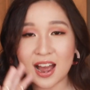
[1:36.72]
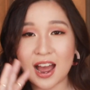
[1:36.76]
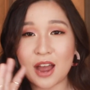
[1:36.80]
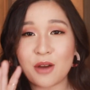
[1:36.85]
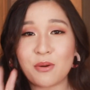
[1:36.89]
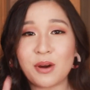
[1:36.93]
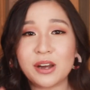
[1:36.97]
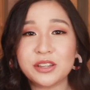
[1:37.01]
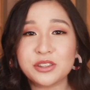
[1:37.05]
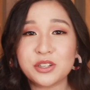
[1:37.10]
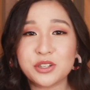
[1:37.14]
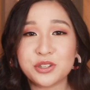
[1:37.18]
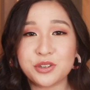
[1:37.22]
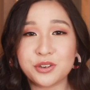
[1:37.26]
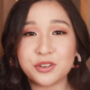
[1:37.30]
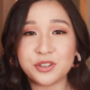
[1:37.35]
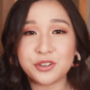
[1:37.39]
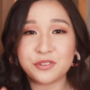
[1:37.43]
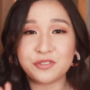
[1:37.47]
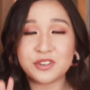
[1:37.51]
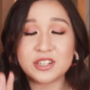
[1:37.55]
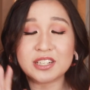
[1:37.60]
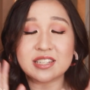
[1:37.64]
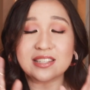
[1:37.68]
I want to show
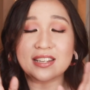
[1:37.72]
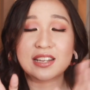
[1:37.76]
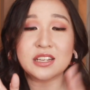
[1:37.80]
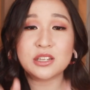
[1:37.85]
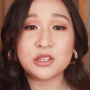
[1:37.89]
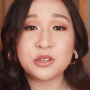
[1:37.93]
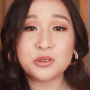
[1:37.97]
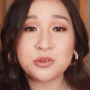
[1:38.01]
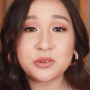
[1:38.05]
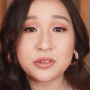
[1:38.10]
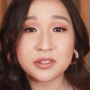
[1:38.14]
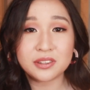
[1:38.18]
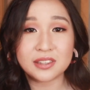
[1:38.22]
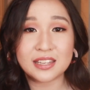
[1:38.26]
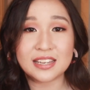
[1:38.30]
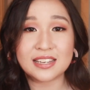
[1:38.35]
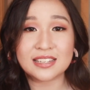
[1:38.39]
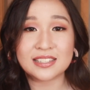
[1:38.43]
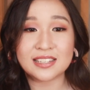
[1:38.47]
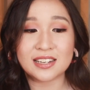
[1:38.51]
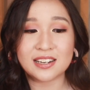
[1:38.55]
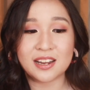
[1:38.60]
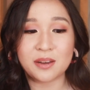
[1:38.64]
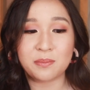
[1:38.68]
you first the new
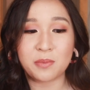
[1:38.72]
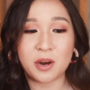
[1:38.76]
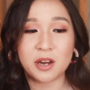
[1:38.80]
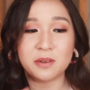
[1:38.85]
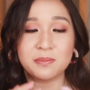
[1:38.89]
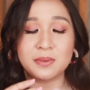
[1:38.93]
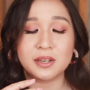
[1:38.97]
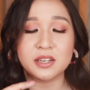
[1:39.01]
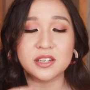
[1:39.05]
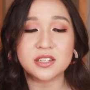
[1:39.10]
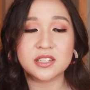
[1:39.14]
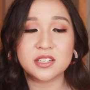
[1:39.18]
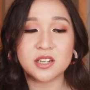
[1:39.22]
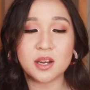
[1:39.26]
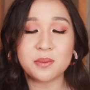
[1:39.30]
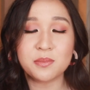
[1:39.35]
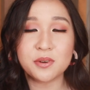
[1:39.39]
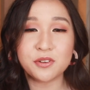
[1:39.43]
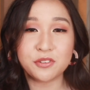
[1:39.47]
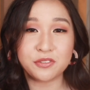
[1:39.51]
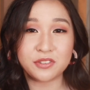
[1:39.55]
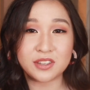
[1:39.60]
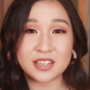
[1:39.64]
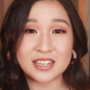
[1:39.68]
things that I bought because
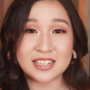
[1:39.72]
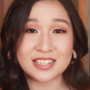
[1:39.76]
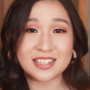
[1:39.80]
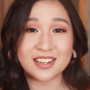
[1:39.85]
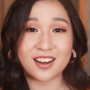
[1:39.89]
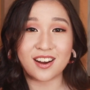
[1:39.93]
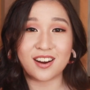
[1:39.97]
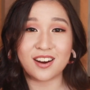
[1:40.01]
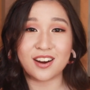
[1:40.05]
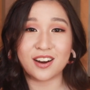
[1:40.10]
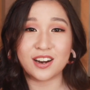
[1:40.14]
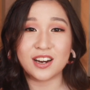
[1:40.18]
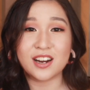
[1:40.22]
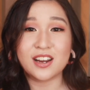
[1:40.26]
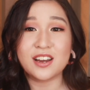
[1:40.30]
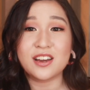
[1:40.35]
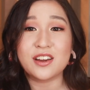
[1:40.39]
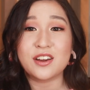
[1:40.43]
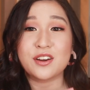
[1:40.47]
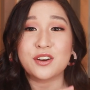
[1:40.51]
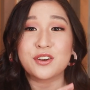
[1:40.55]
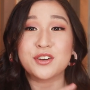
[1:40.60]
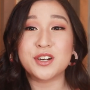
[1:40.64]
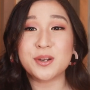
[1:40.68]
some of these are
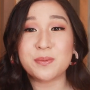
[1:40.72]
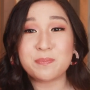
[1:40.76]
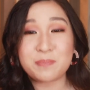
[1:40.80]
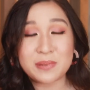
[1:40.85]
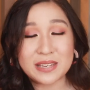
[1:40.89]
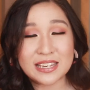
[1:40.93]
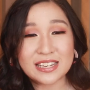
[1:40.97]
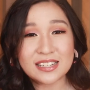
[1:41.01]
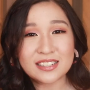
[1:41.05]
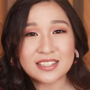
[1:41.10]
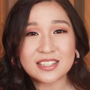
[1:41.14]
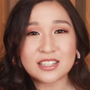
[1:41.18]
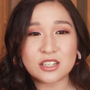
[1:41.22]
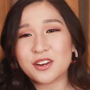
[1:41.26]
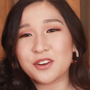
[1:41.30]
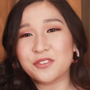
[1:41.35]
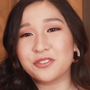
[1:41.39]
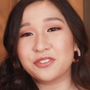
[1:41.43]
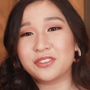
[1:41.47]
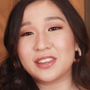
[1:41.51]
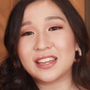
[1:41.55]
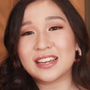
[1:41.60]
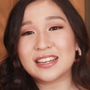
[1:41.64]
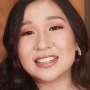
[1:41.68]
repeats
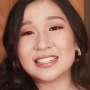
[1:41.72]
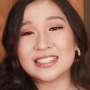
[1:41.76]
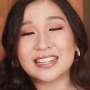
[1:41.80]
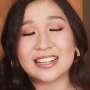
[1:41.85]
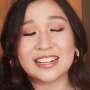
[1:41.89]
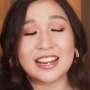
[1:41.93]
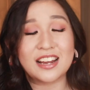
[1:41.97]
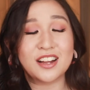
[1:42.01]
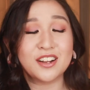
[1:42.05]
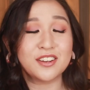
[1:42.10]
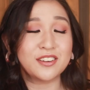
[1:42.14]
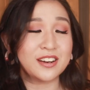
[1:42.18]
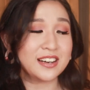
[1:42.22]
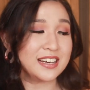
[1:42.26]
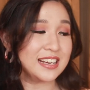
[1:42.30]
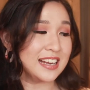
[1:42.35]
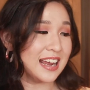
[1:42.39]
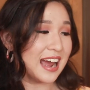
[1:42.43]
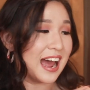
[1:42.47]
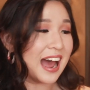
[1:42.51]
of things that I already